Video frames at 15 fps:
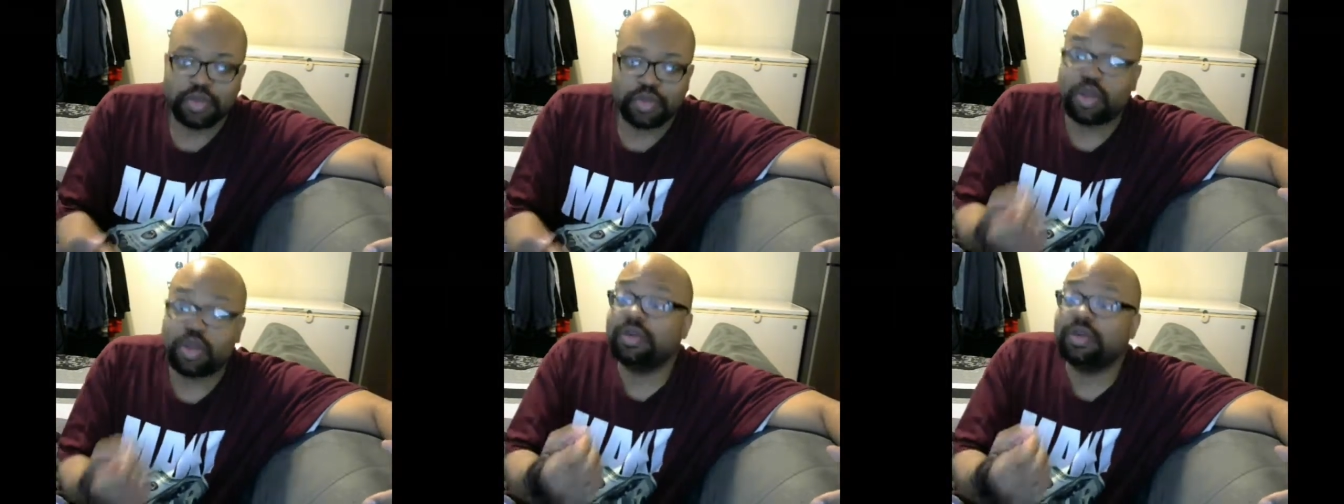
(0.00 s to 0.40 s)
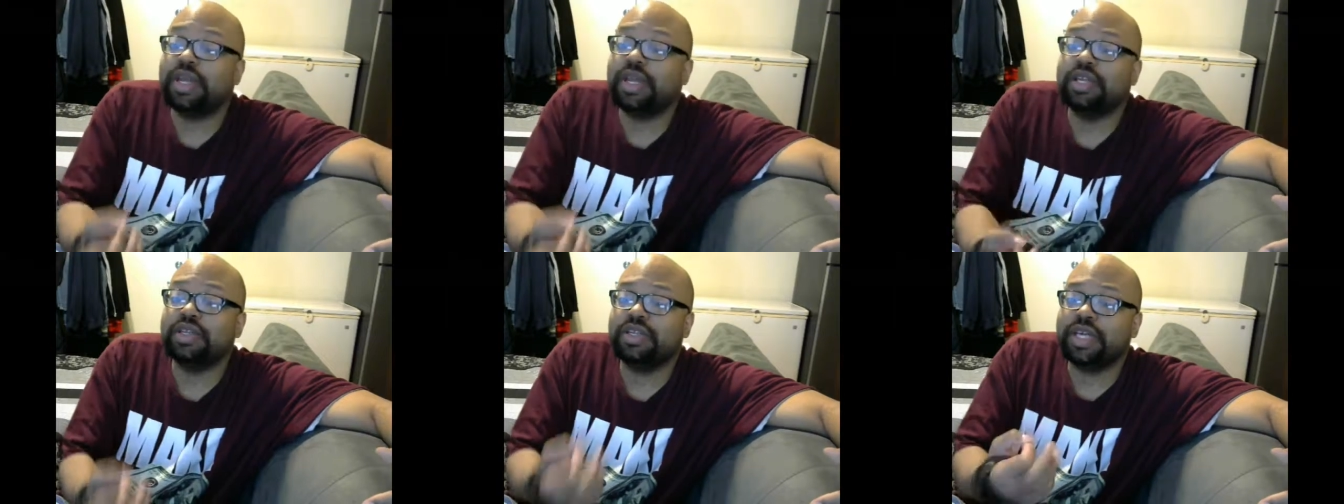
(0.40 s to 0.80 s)
You're
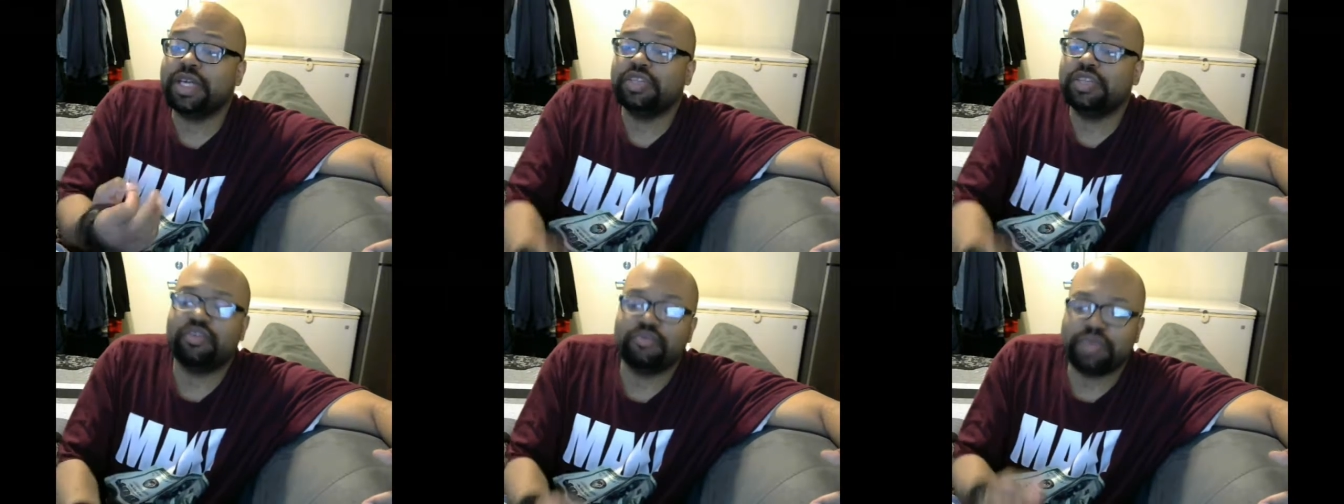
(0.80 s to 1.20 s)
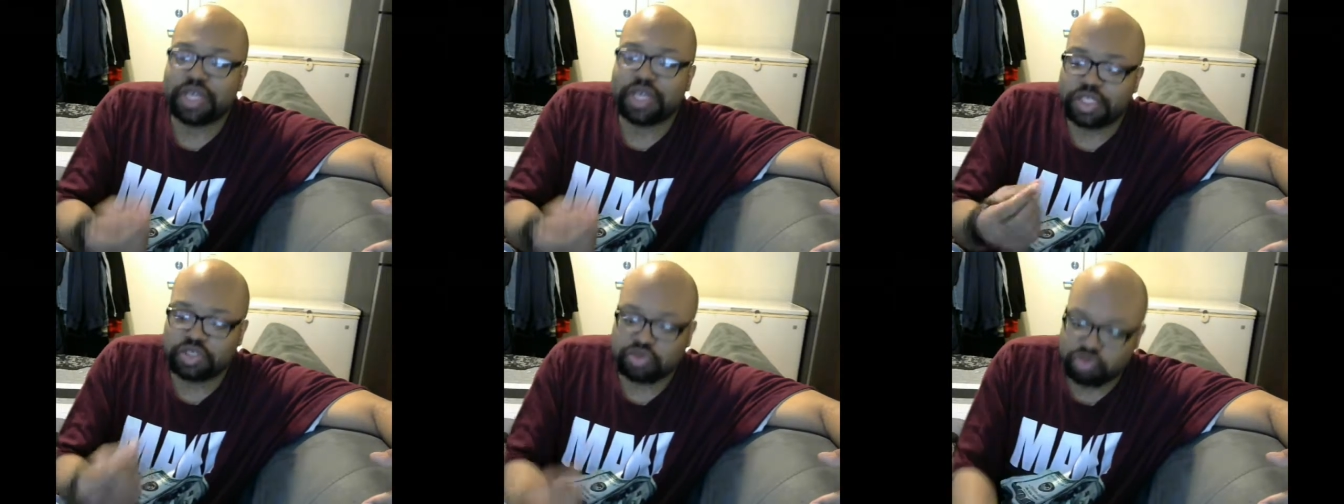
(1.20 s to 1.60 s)
in danger of
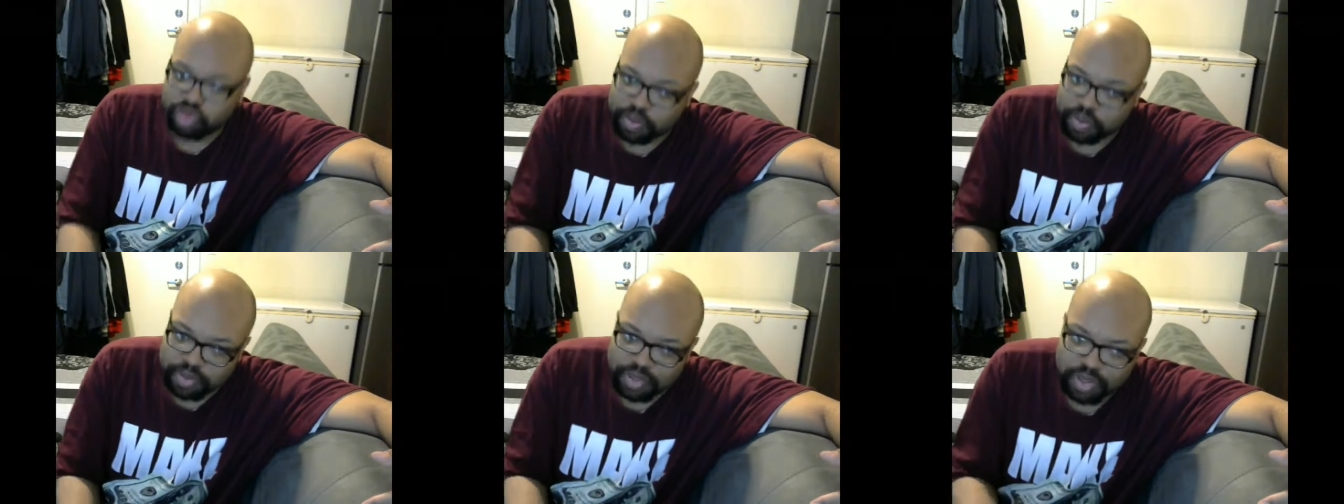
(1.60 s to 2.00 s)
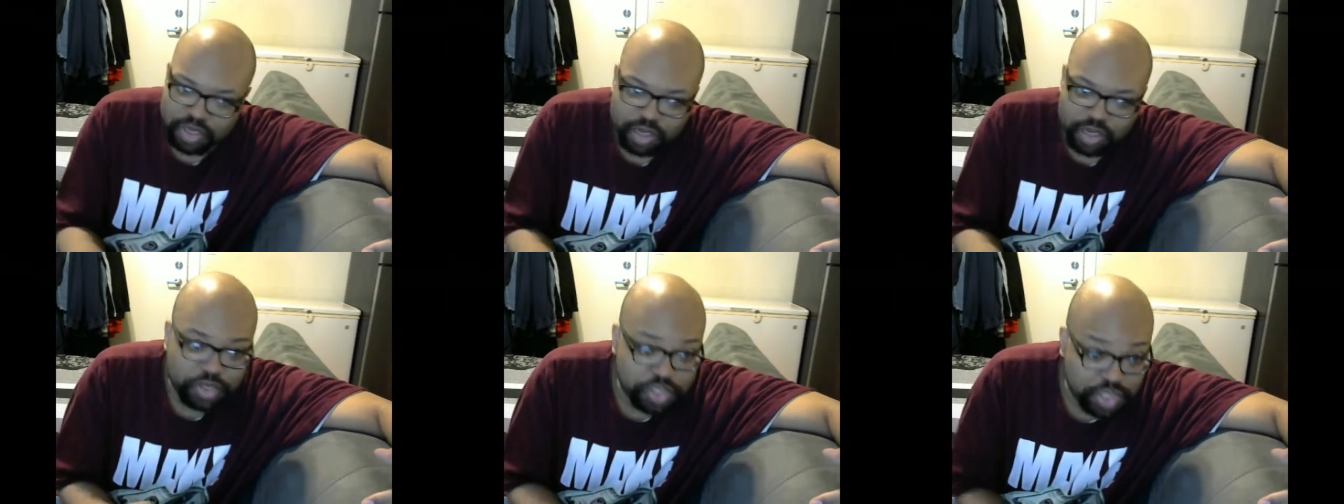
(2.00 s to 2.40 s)
being stripped
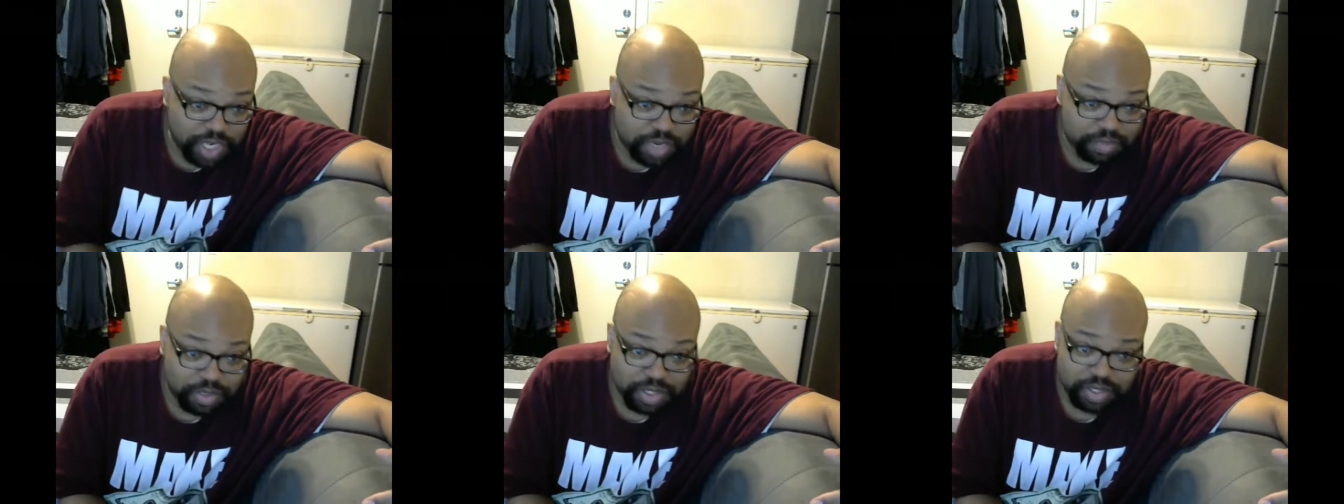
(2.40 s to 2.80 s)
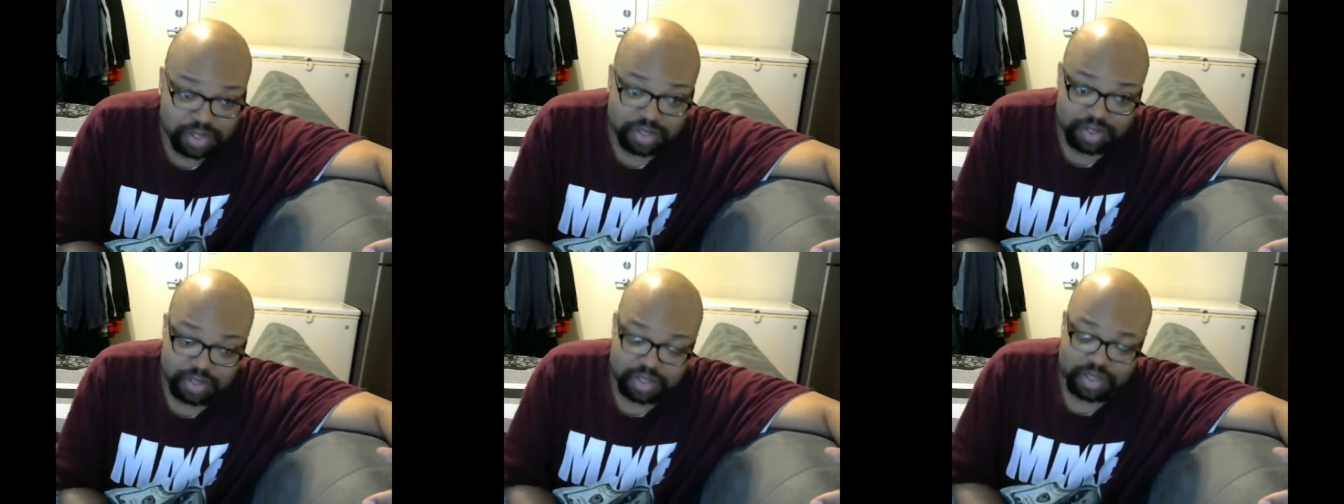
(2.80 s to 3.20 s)
of the champion,
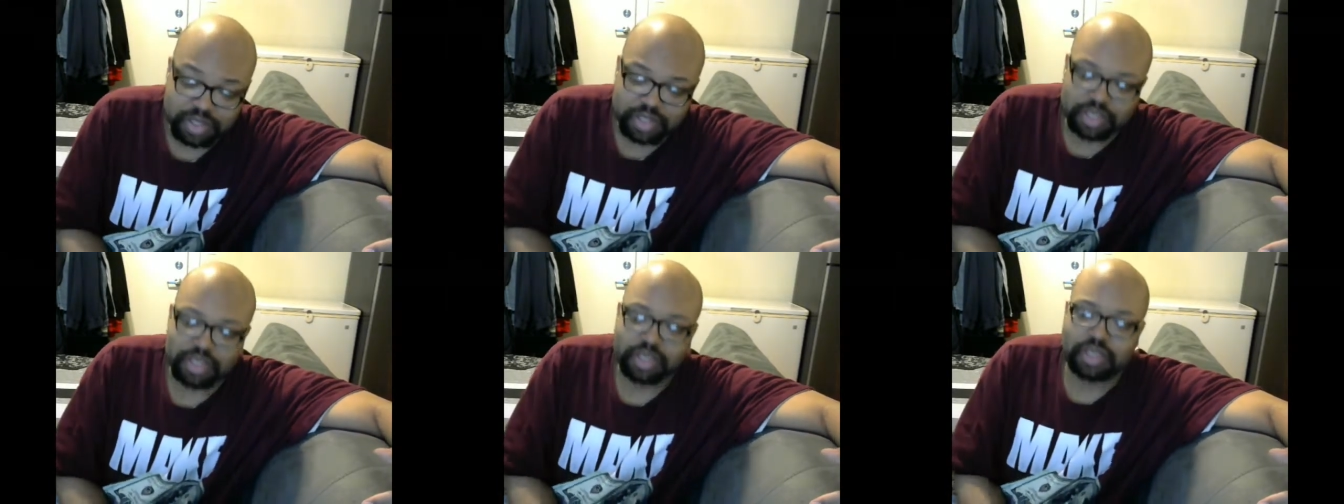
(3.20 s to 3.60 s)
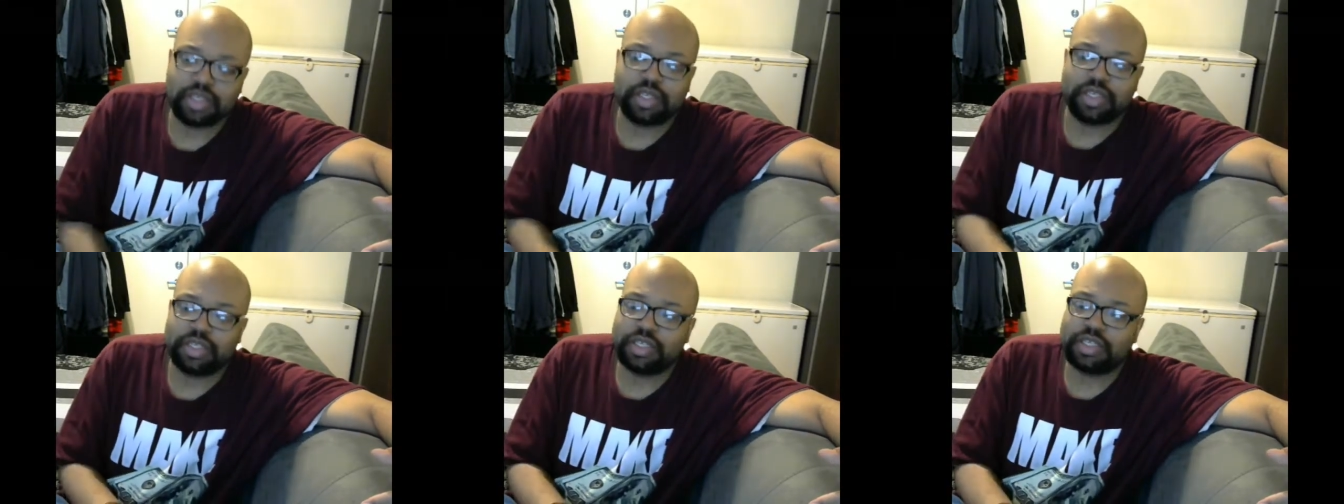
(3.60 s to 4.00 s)
uh,
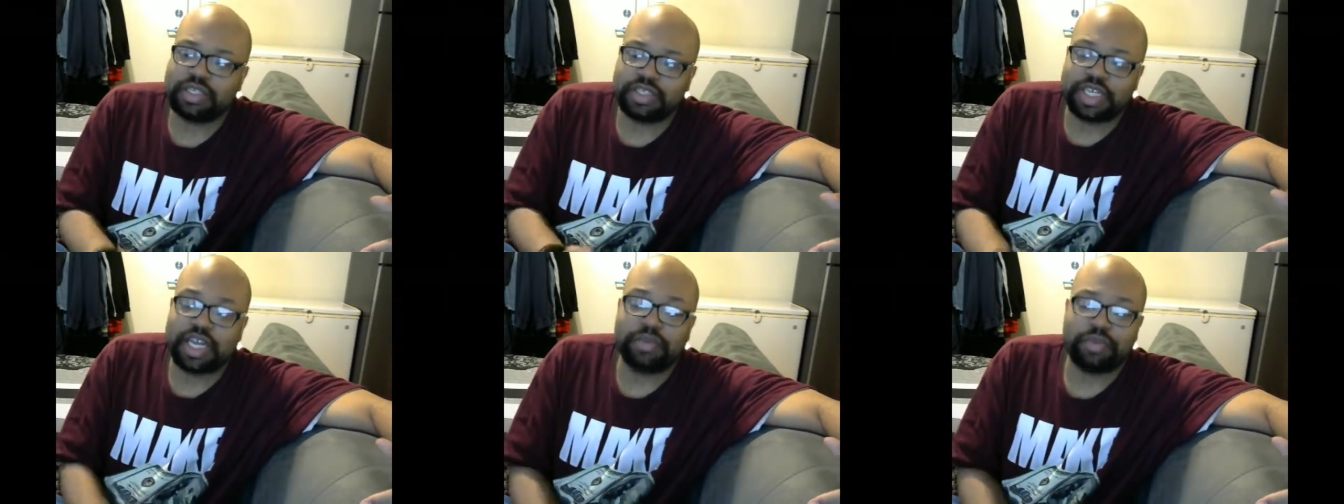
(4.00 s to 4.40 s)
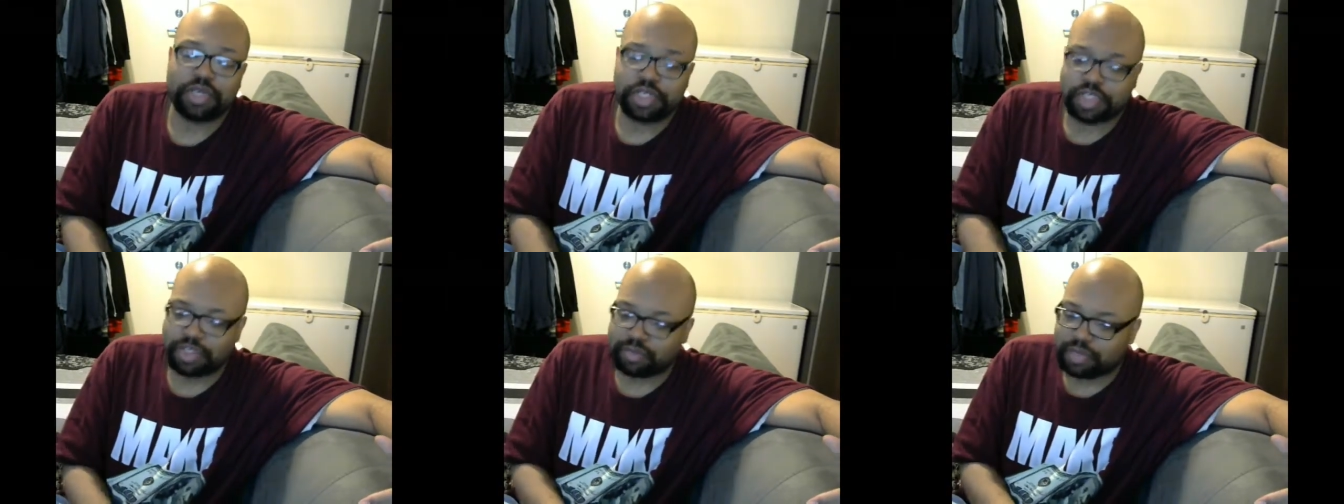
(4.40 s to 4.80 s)
uh,
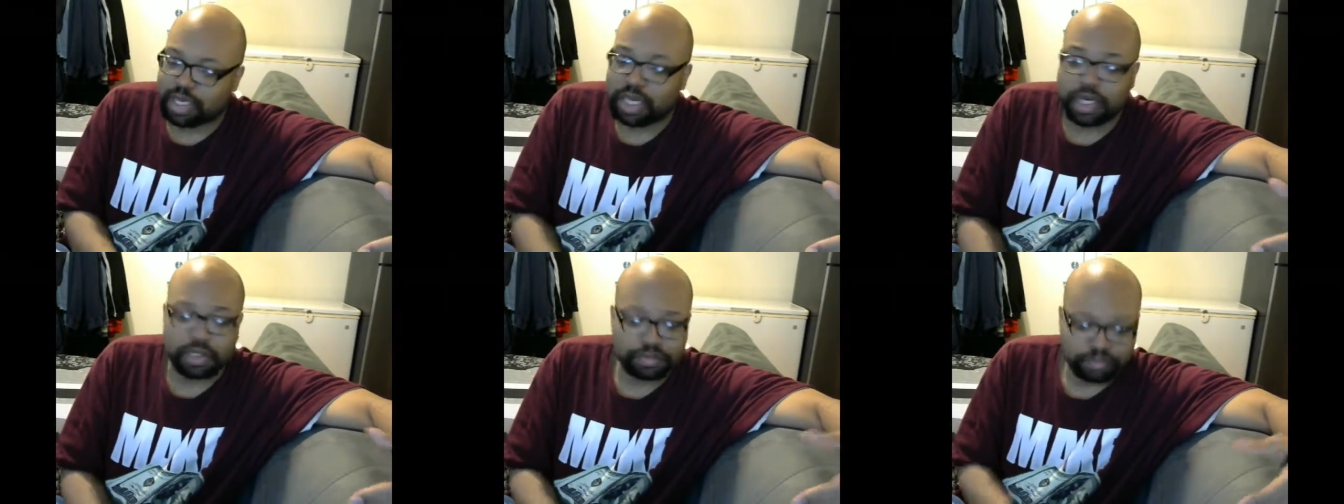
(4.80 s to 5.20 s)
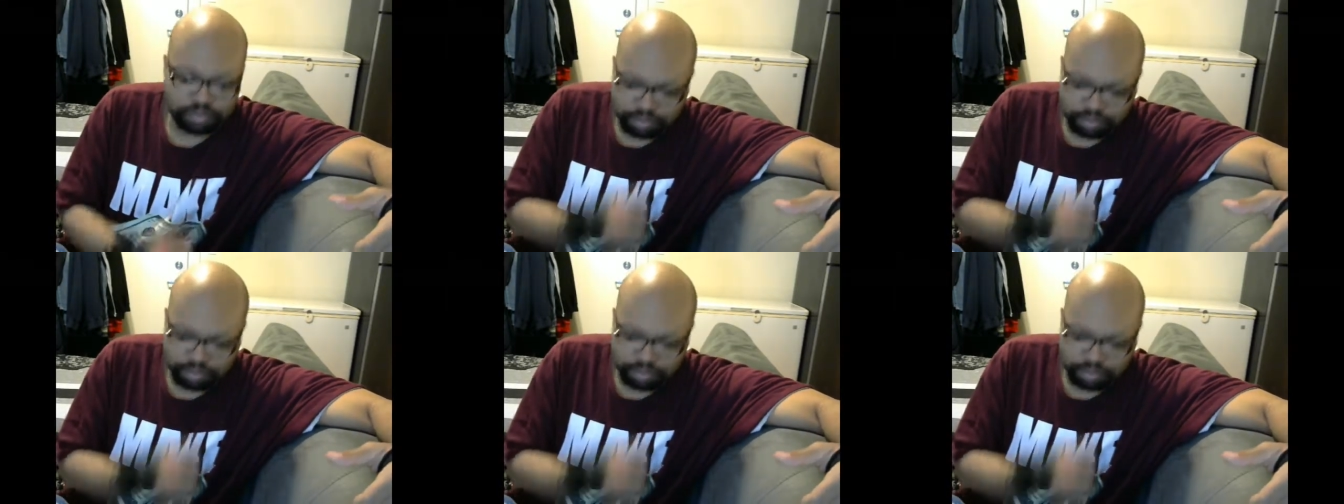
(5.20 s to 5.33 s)
championship. Now,